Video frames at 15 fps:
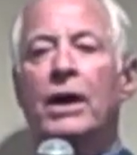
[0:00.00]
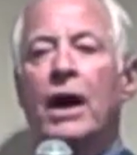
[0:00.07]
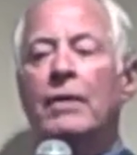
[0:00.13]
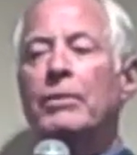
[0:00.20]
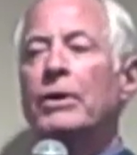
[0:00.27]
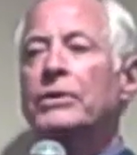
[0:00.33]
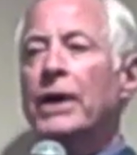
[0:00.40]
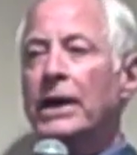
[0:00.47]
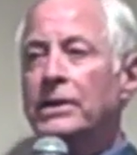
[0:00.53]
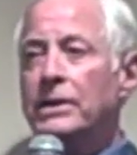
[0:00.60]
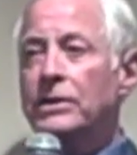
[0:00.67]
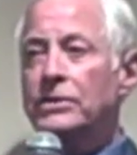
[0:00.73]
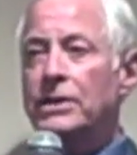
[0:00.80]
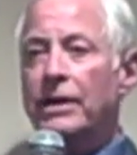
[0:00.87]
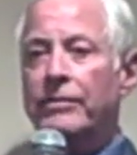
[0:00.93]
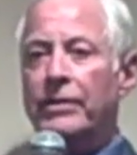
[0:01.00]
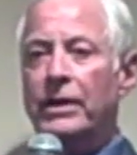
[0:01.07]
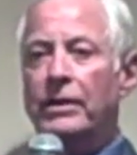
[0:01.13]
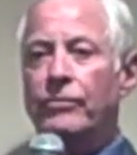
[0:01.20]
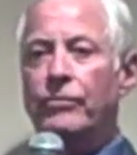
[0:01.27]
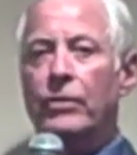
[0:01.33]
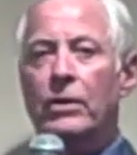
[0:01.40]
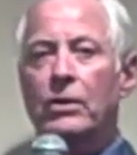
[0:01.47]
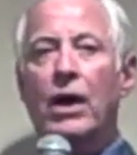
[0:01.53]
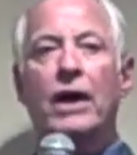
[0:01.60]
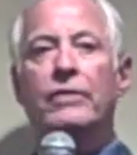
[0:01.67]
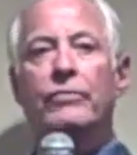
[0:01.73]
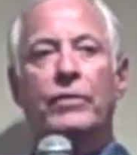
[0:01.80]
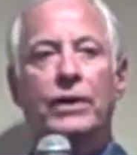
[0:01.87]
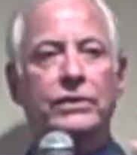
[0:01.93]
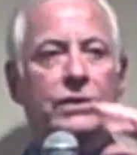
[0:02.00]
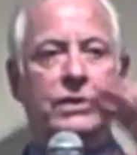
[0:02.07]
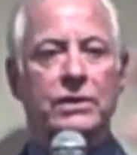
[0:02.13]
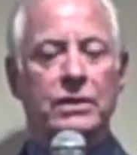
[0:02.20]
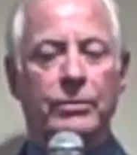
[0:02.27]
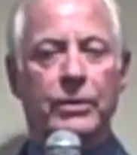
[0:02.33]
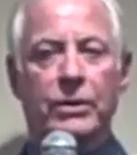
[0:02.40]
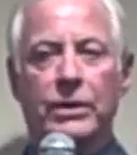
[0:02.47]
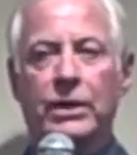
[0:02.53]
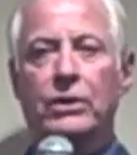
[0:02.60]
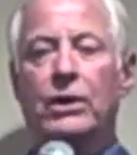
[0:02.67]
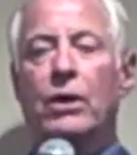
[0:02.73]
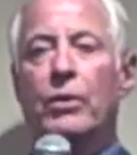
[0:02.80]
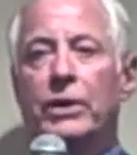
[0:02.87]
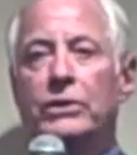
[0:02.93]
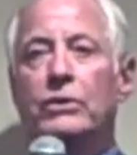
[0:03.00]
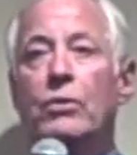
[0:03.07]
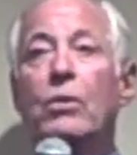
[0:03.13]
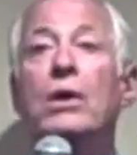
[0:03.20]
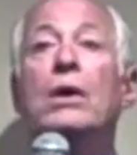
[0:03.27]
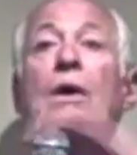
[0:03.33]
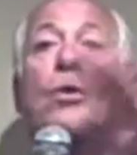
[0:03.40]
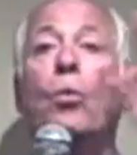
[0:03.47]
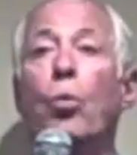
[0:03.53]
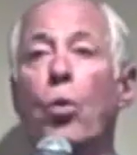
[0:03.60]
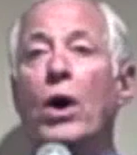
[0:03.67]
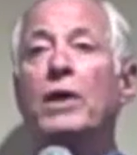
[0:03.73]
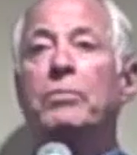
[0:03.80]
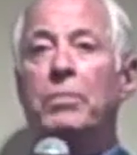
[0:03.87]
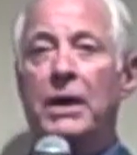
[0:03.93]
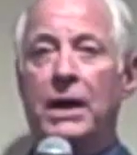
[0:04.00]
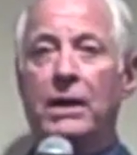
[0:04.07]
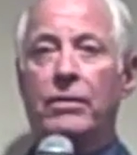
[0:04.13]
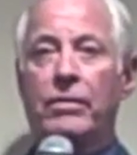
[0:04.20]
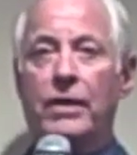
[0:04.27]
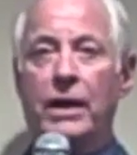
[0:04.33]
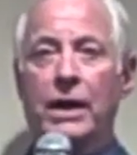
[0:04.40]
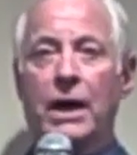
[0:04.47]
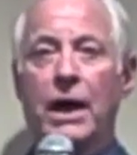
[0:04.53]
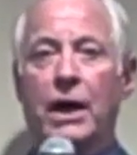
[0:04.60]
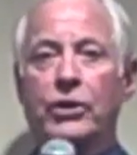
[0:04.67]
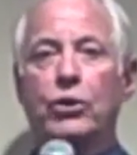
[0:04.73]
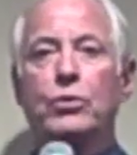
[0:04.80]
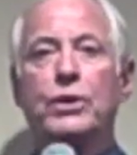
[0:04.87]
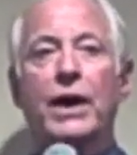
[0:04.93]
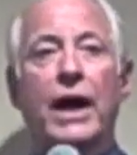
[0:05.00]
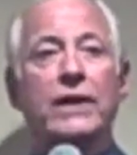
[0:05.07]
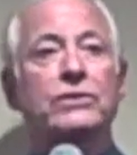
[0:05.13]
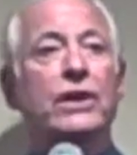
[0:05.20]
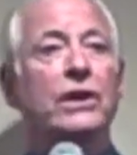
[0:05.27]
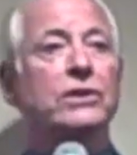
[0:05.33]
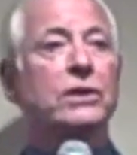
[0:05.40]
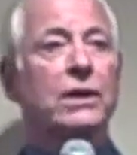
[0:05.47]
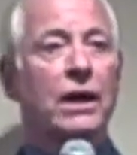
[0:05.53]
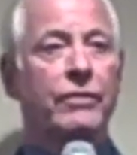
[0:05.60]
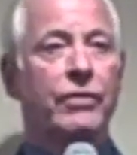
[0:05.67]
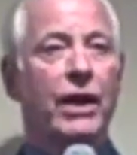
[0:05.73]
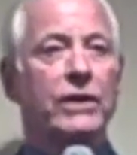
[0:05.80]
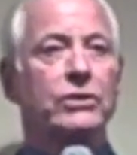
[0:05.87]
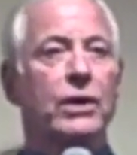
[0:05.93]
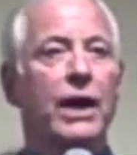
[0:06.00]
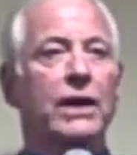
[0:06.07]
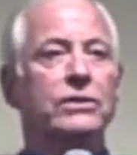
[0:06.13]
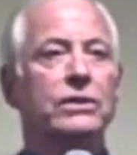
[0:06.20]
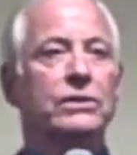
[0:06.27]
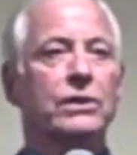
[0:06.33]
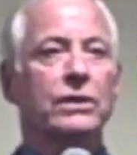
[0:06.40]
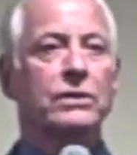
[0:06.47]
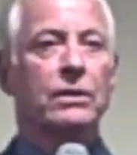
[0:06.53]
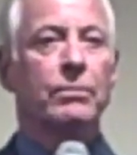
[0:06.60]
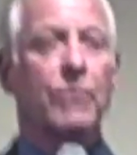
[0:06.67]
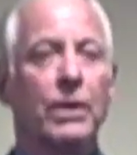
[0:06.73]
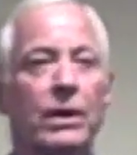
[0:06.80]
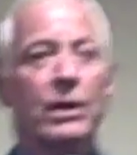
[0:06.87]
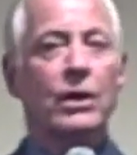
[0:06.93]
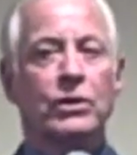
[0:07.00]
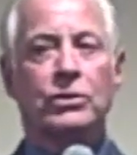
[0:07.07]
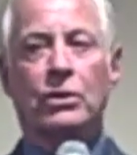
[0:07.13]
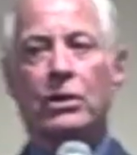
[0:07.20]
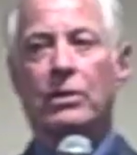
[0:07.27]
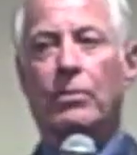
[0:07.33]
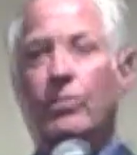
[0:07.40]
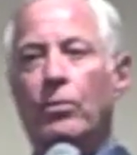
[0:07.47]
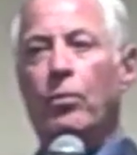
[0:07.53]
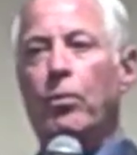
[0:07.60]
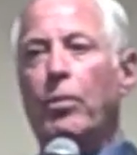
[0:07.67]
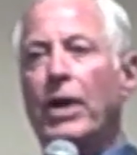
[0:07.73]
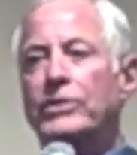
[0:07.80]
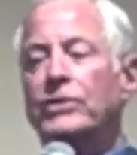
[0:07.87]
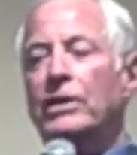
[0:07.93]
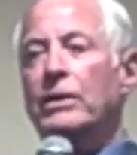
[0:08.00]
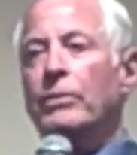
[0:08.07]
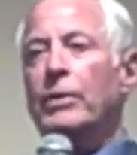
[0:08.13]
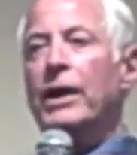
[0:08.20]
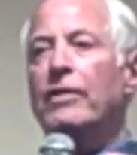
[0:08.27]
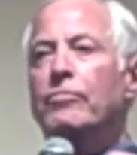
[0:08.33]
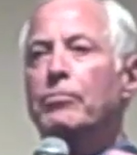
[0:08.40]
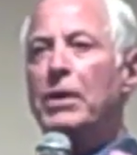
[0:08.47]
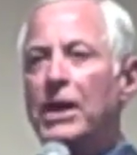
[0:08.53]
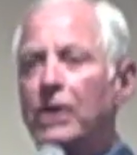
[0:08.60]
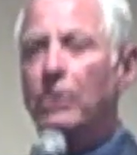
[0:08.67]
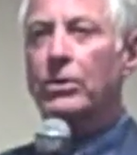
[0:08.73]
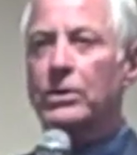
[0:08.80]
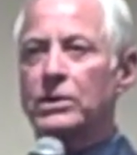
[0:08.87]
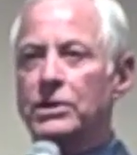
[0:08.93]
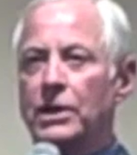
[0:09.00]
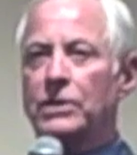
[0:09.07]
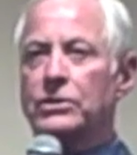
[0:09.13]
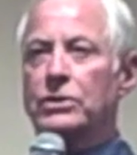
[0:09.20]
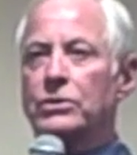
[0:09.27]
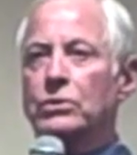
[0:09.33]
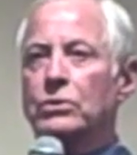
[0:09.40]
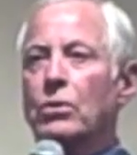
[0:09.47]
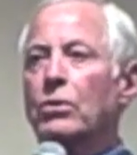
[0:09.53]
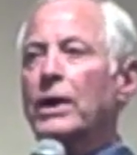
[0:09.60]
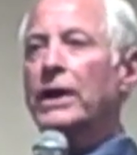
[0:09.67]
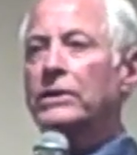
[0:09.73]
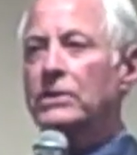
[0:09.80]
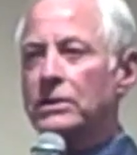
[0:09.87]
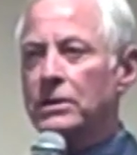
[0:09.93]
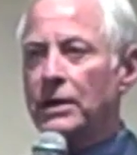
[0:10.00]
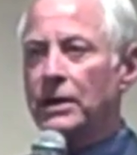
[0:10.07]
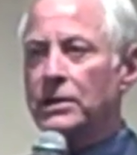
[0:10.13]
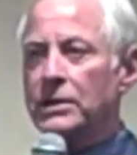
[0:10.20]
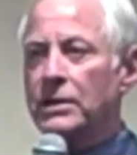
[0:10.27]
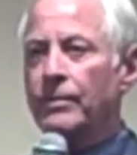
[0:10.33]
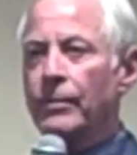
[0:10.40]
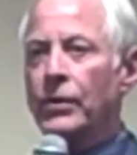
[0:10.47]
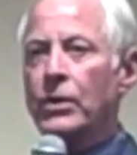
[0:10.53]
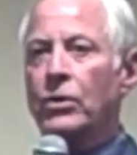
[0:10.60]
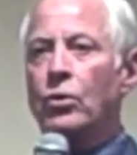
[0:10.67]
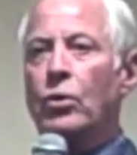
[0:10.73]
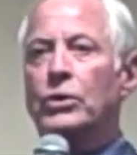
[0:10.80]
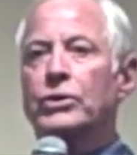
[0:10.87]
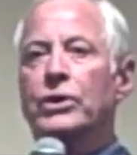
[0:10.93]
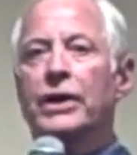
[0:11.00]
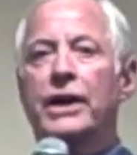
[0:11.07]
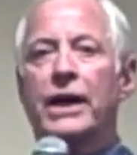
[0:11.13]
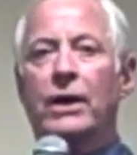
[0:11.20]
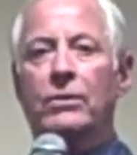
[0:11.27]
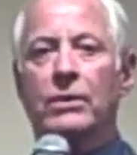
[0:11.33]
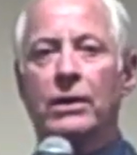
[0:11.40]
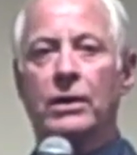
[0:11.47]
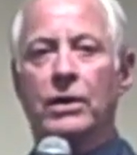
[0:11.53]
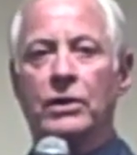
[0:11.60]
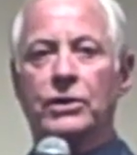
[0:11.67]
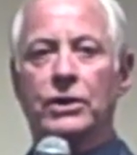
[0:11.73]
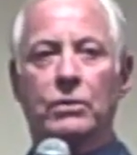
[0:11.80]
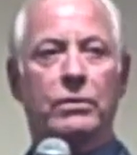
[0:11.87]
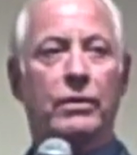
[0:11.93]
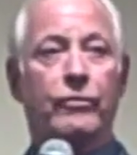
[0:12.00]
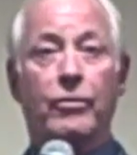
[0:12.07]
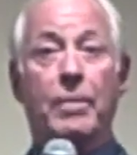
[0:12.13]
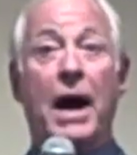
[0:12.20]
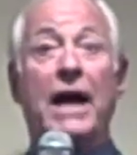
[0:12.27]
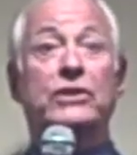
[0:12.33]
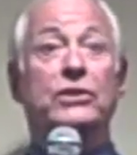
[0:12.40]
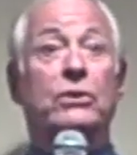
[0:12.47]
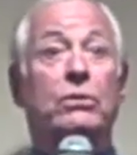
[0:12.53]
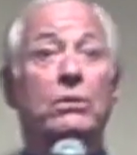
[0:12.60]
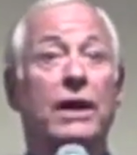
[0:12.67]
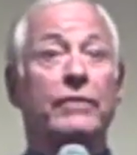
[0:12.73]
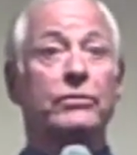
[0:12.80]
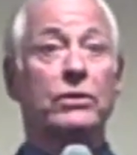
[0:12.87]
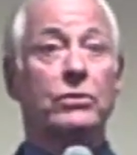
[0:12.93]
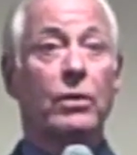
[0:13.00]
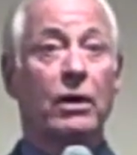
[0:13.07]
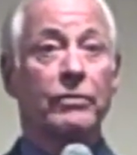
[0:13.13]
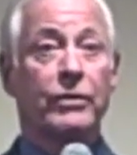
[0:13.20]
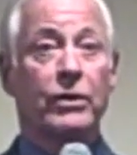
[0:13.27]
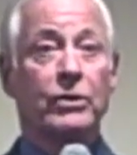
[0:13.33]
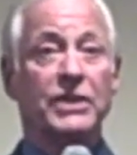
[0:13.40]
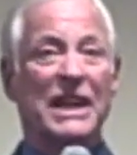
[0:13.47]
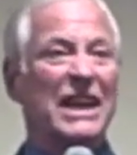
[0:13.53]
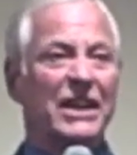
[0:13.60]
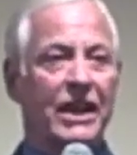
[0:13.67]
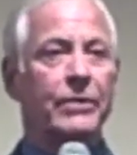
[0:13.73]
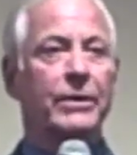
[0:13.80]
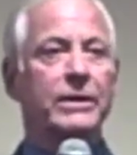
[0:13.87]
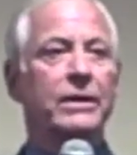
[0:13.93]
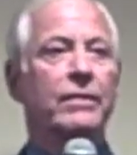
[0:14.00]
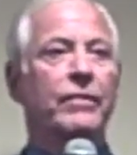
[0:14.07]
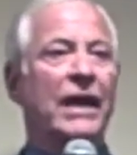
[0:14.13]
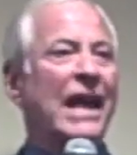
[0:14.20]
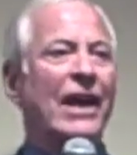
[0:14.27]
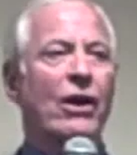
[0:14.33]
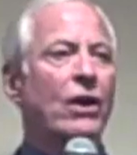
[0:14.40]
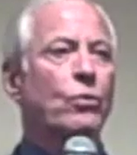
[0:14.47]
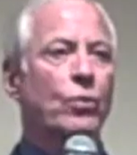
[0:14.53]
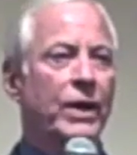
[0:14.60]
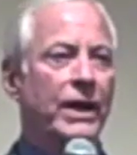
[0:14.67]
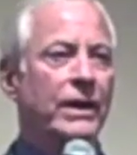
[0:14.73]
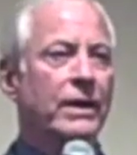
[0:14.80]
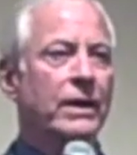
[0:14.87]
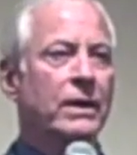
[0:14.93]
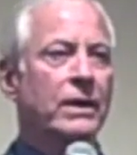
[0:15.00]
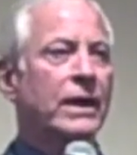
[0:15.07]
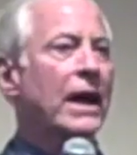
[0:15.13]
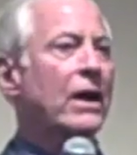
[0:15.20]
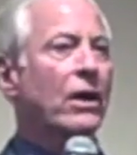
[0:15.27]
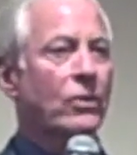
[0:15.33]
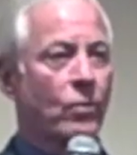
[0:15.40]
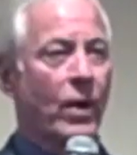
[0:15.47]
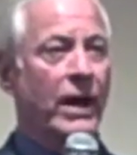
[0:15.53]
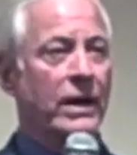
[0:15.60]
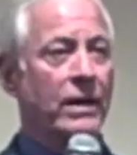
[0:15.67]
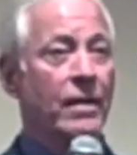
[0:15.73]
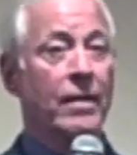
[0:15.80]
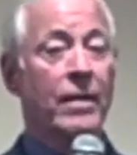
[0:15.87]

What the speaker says: About 1970, for a lot of reasons that we don't need to go into, one being the unionization of the education system, so that basically we have mediocre teachers who don't like to teach, who are turning out children from high school after 12 years illiterate. They cannot read, cannot write.